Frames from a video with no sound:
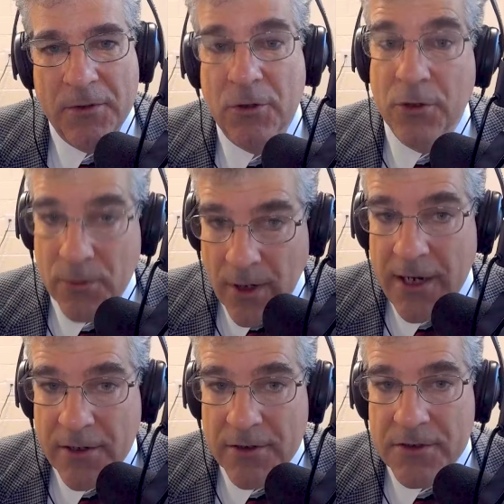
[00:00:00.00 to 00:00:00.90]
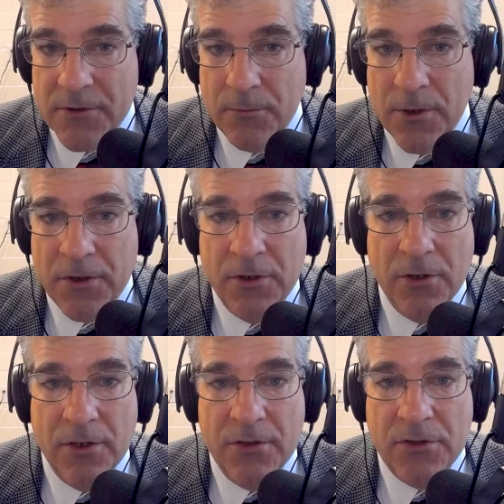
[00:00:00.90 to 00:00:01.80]
good writers, with
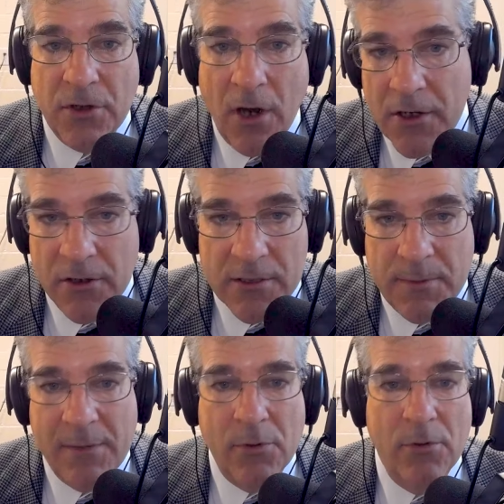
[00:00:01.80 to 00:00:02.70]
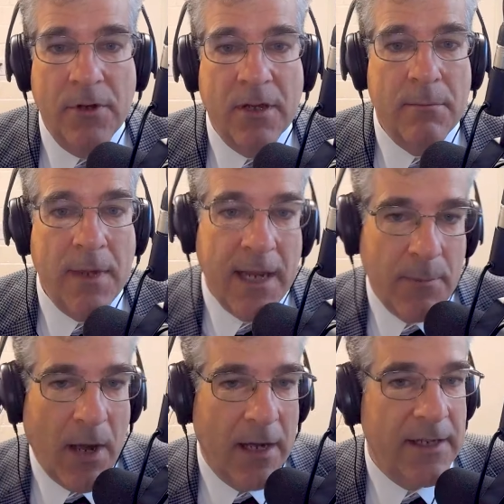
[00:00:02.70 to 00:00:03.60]
good talkers, people who can make
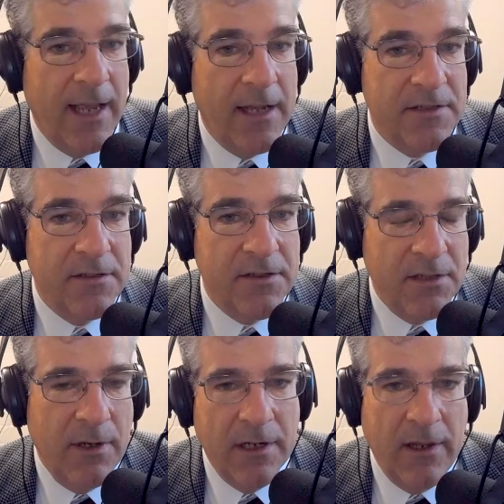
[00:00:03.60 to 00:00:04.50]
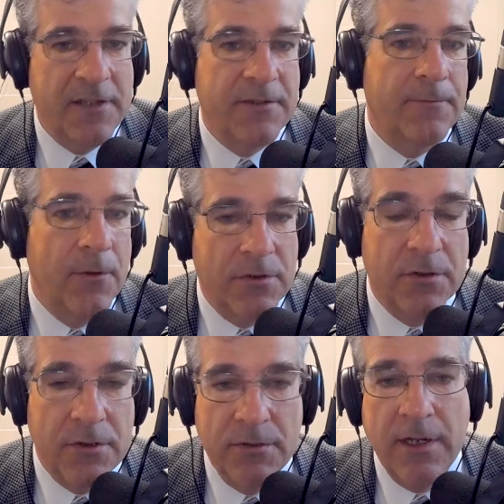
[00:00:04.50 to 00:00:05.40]
podcasts and so on. And lots of folks
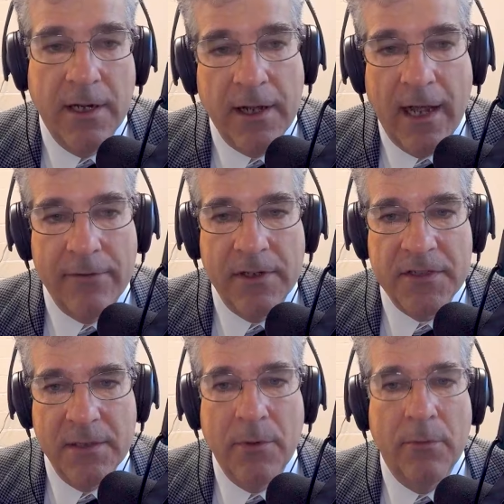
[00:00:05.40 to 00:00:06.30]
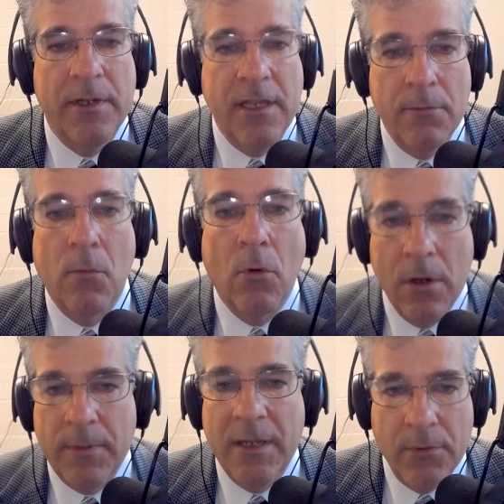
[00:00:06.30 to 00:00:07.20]
are doing it, obviously, but we need
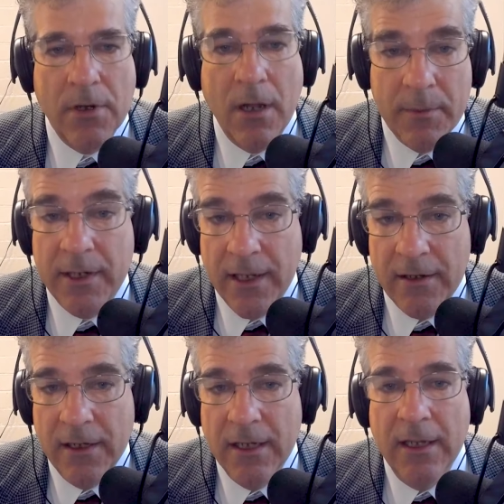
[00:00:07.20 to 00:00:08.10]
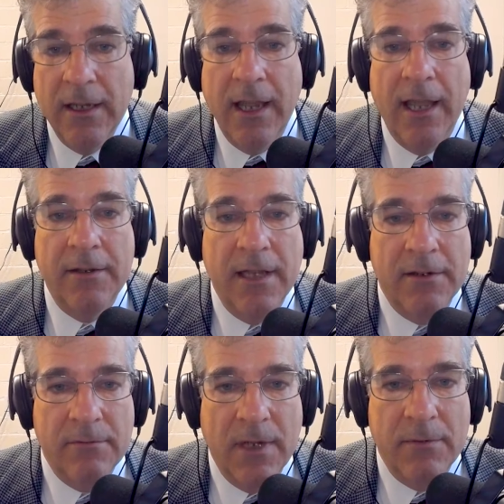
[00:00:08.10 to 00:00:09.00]
more people coming in
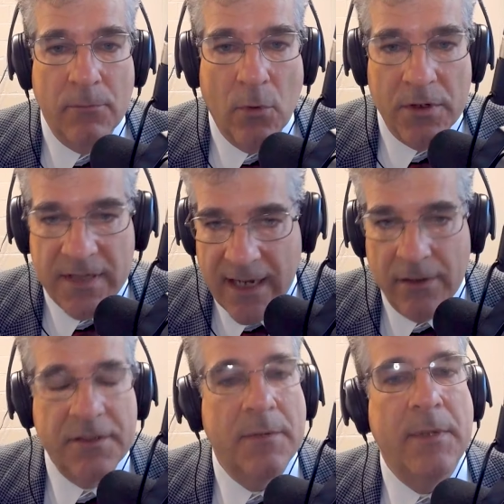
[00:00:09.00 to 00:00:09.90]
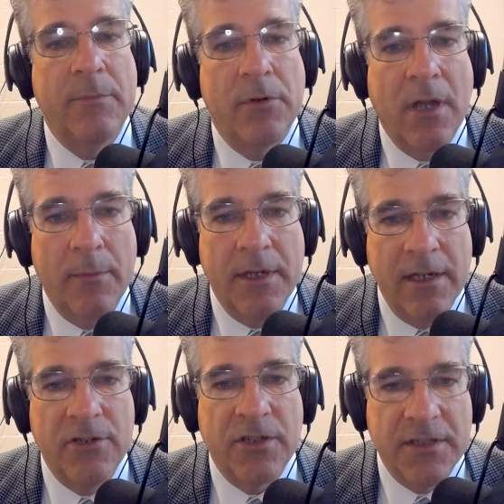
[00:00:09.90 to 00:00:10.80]
and more talented people coming
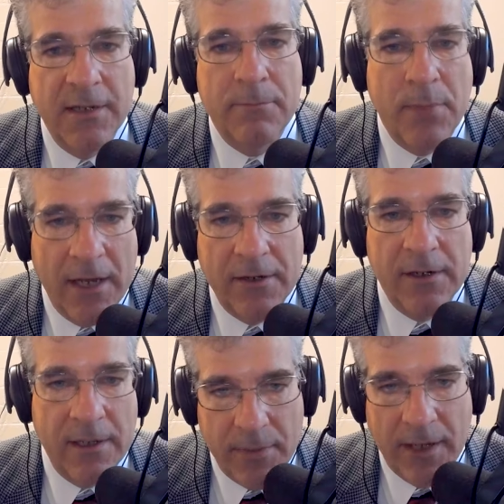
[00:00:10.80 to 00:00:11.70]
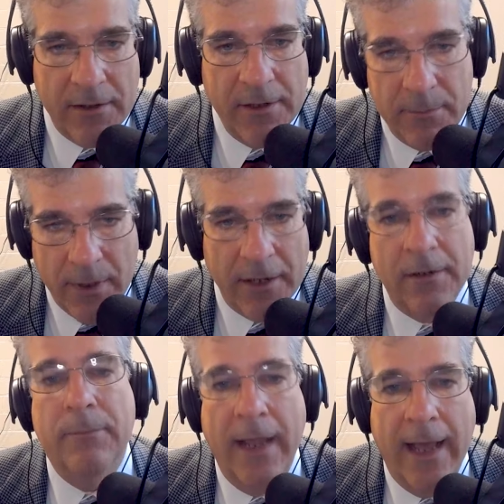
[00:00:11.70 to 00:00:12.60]
in and just get better and better and
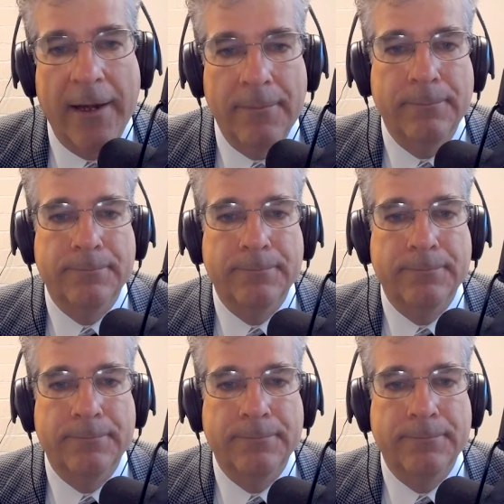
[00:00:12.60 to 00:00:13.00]
better at it.